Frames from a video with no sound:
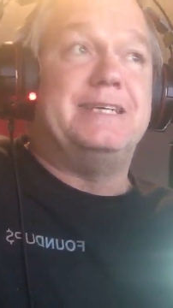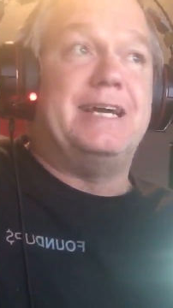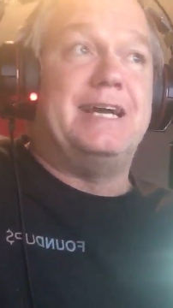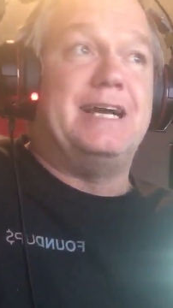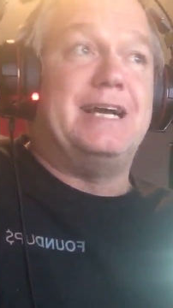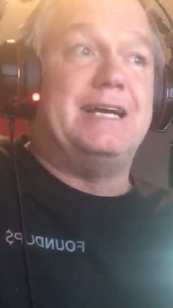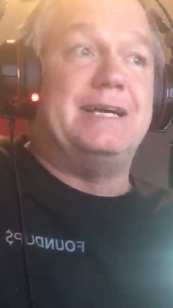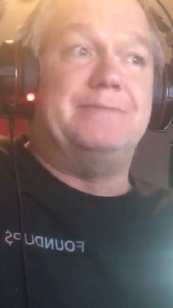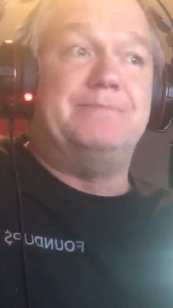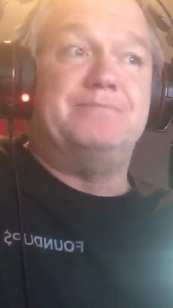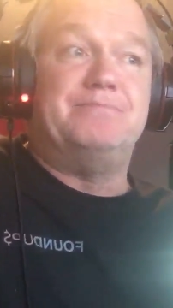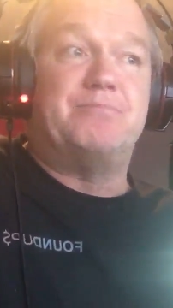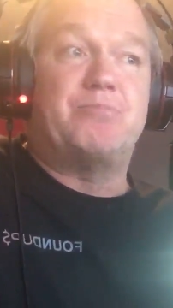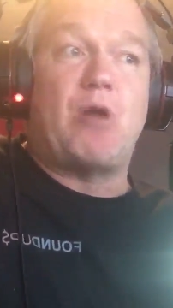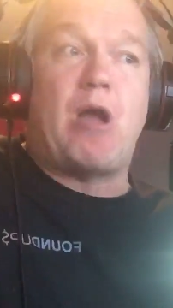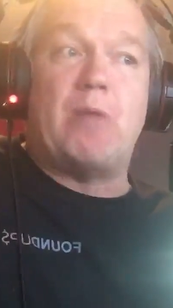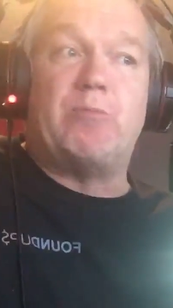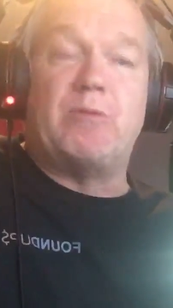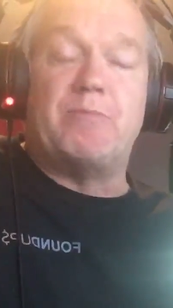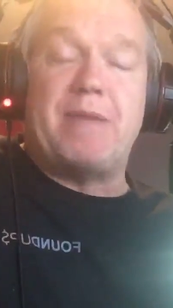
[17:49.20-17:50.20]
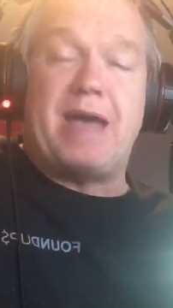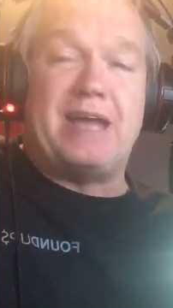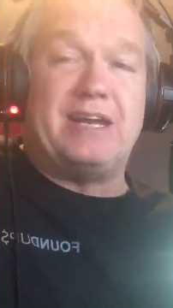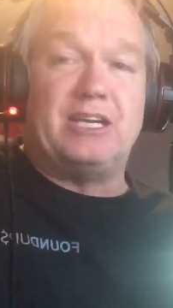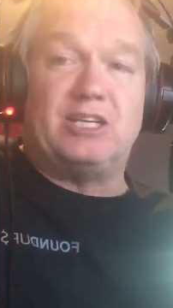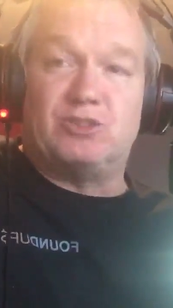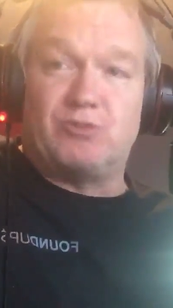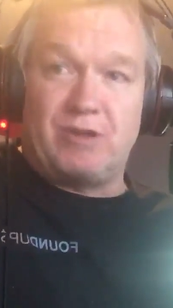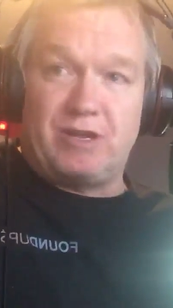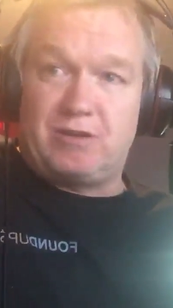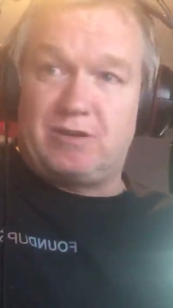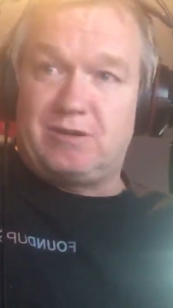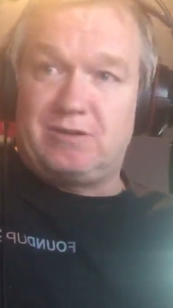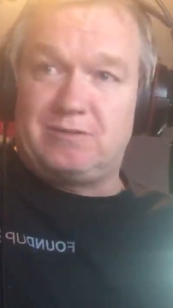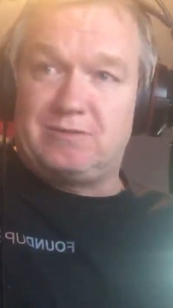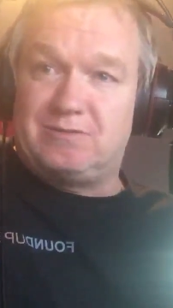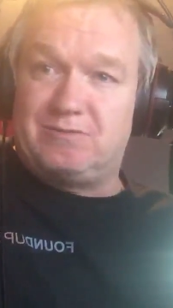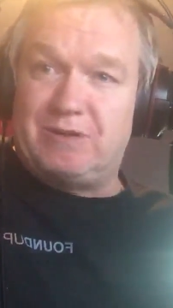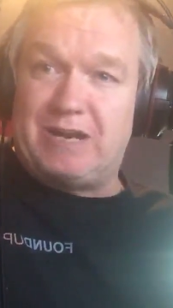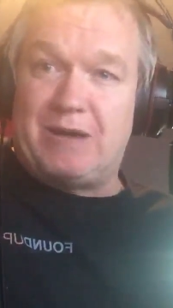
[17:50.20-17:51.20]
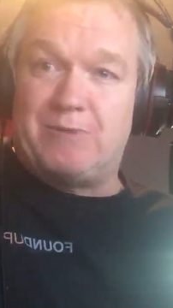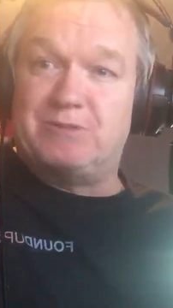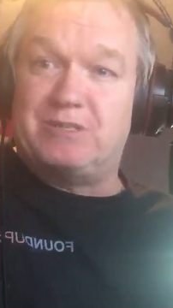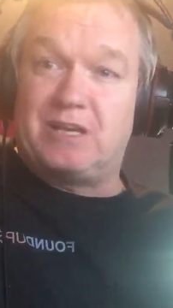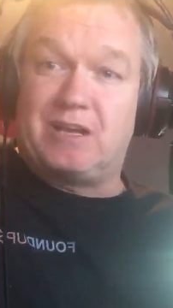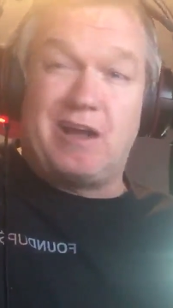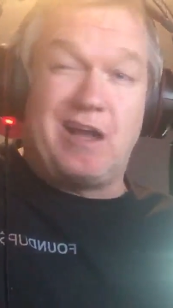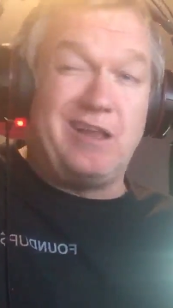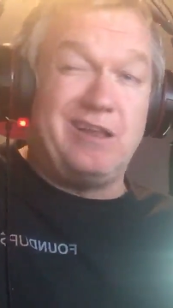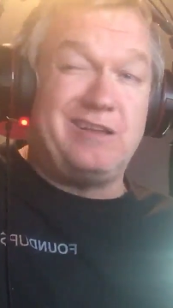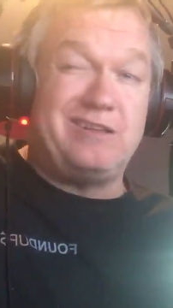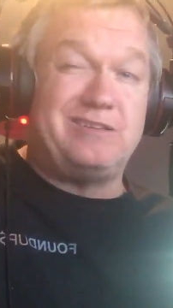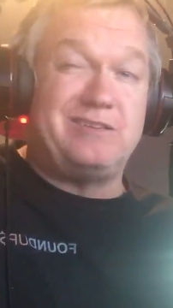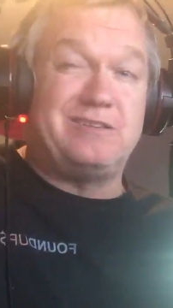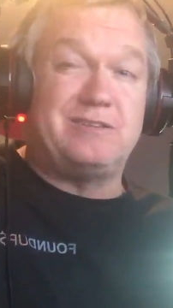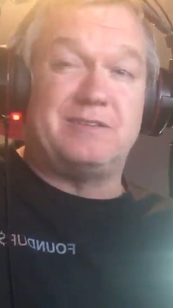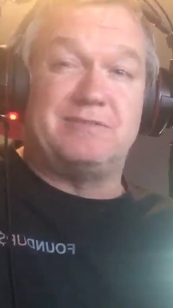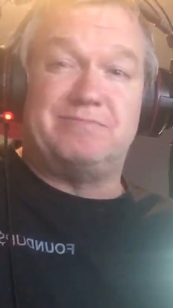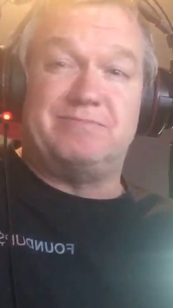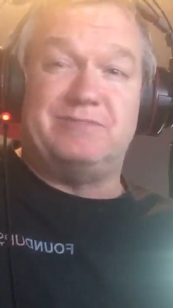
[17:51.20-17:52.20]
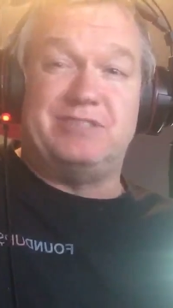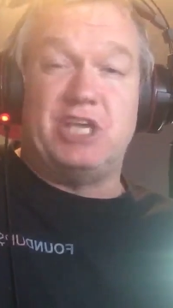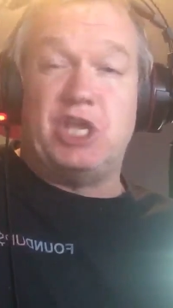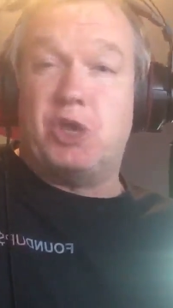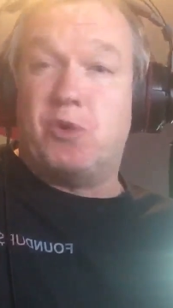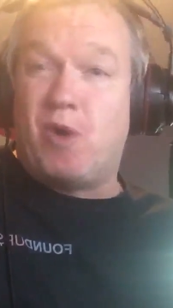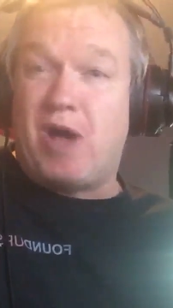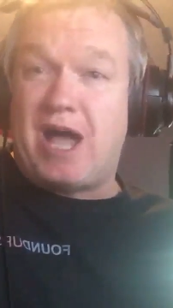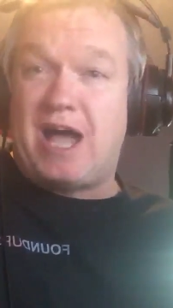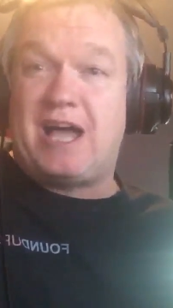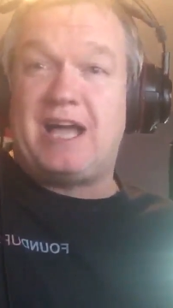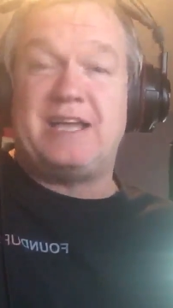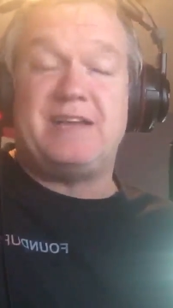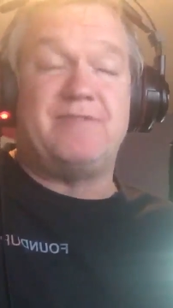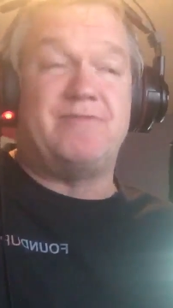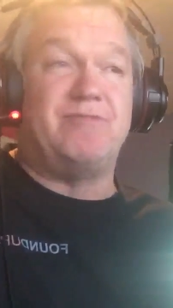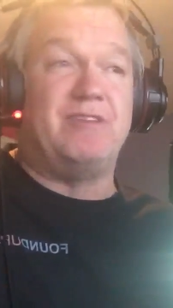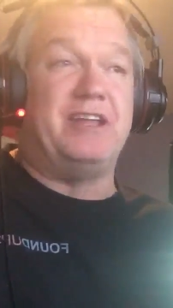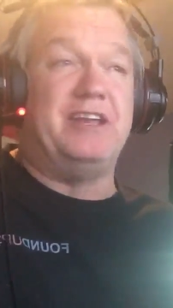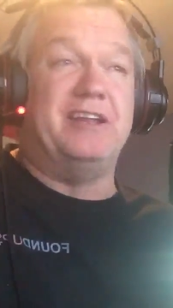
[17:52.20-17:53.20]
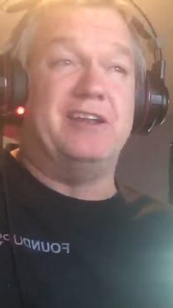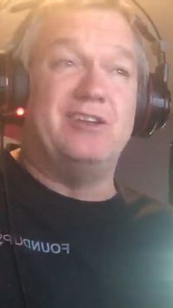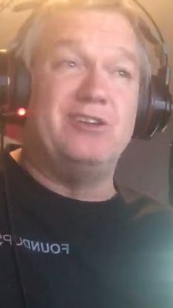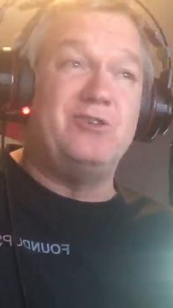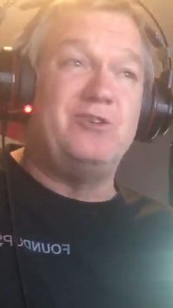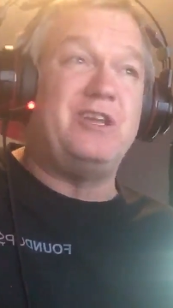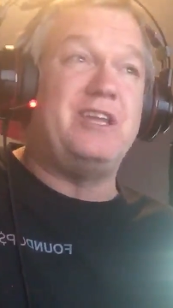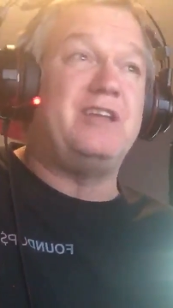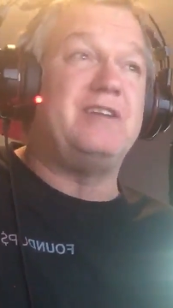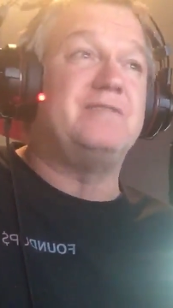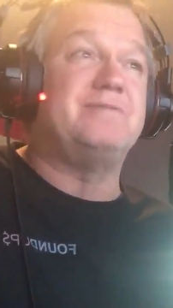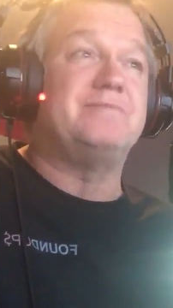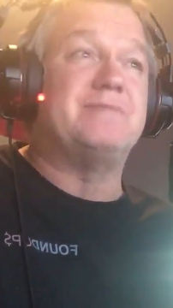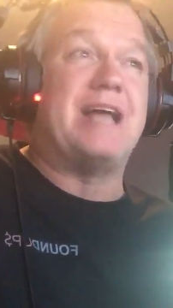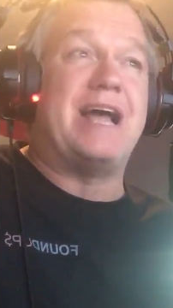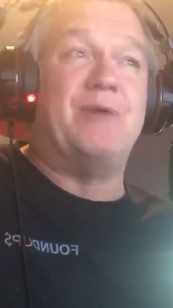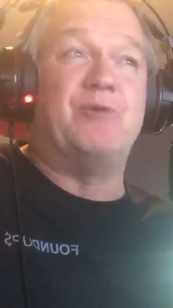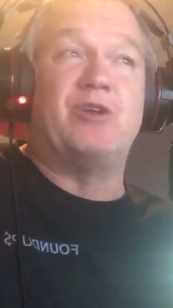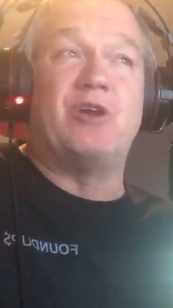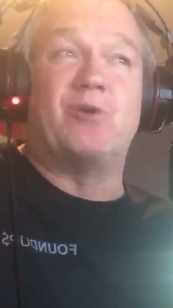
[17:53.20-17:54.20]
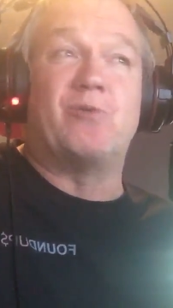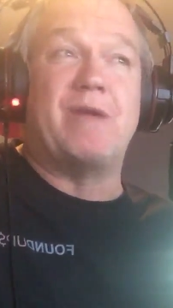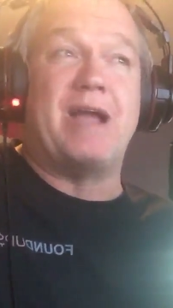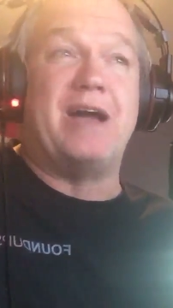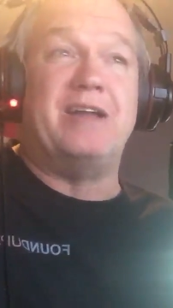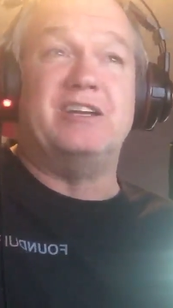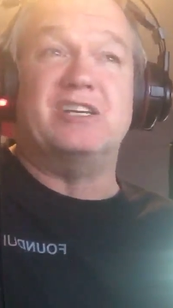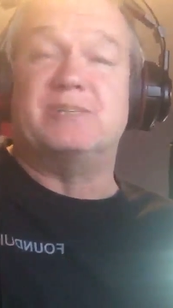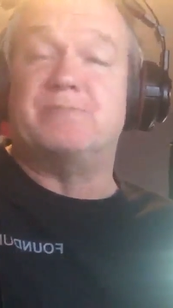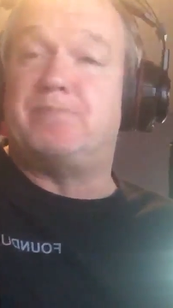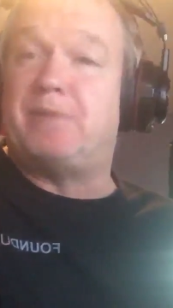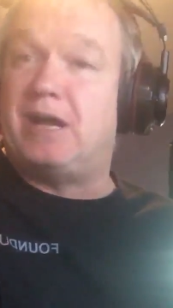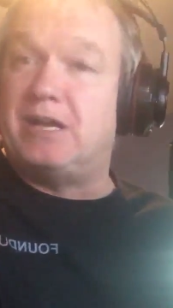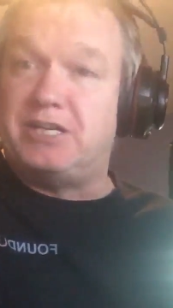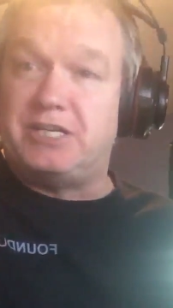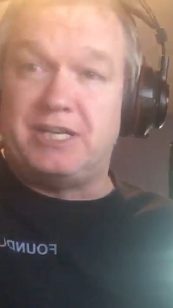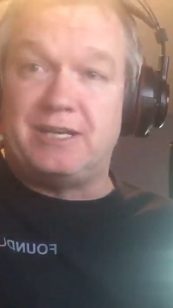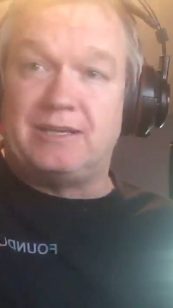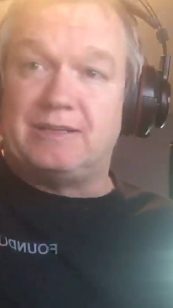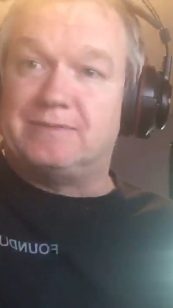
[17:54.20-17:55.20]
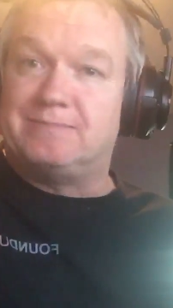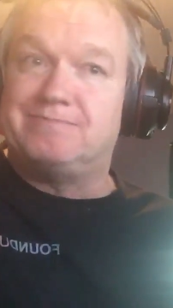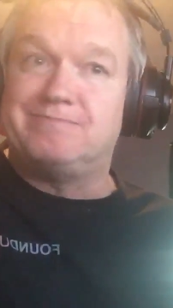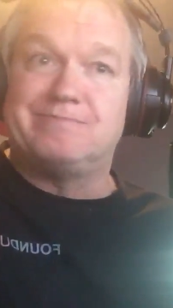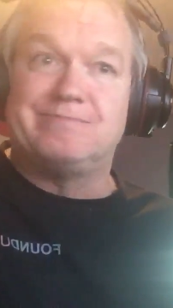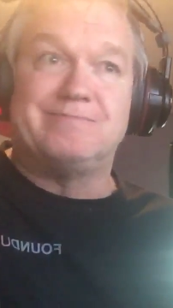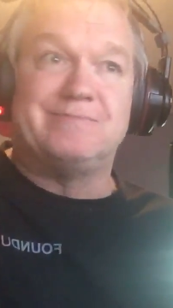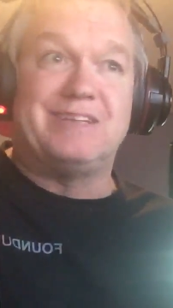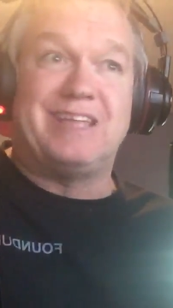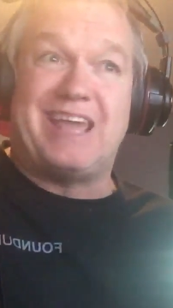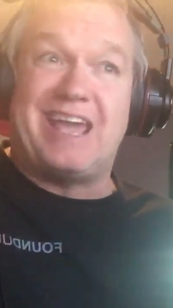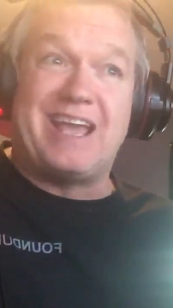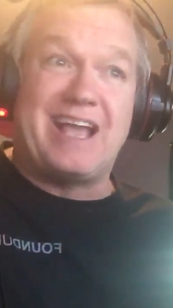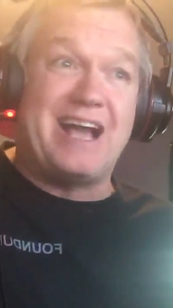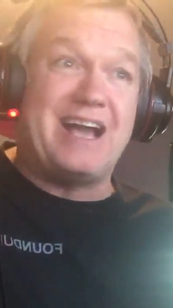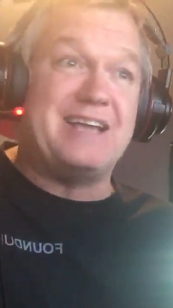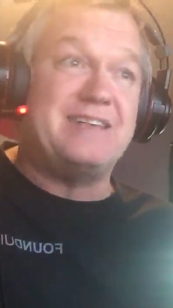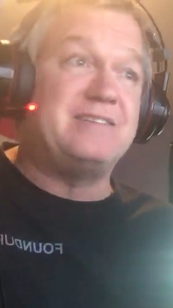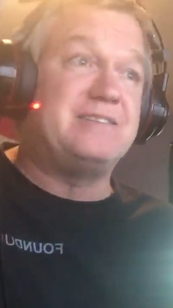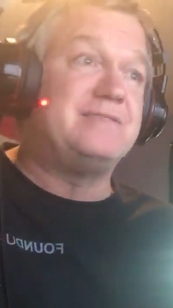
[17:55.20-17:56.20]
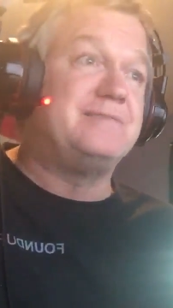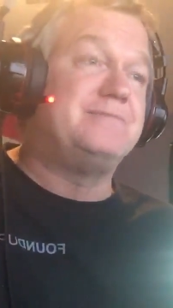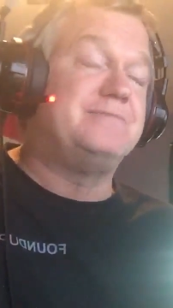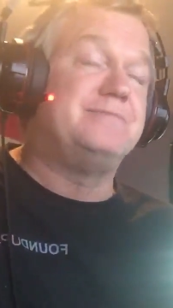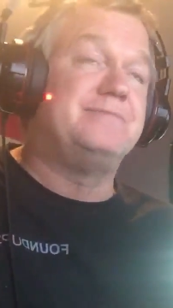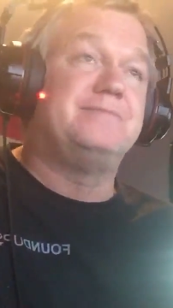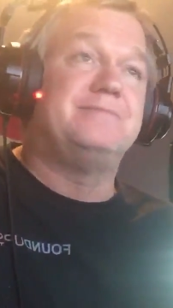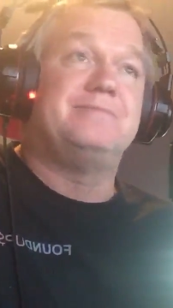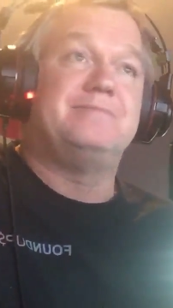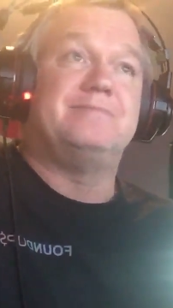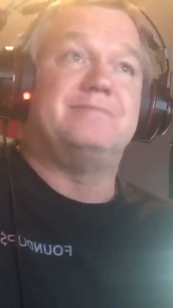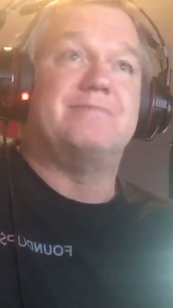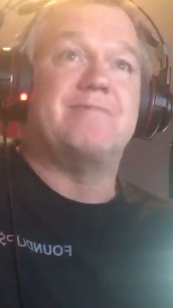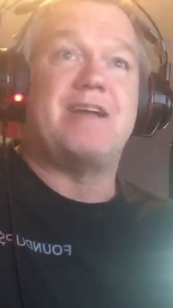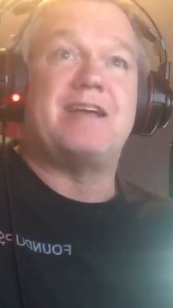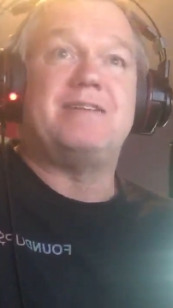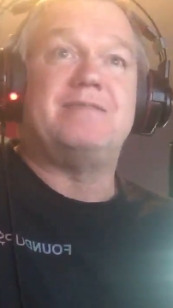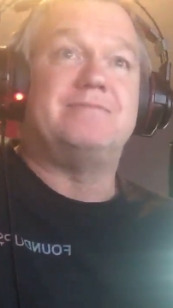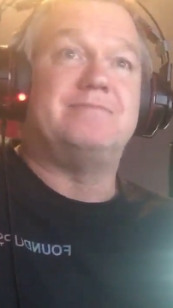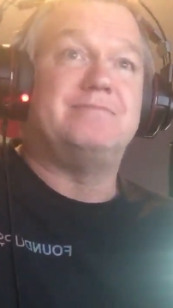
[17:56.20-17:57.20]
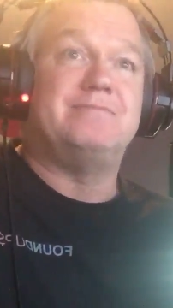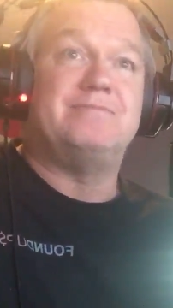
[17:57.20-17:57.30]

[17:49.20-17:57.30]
problematic drinker when I was in college. DUI, fleeing and looting. I would go around just punching gay guys, right?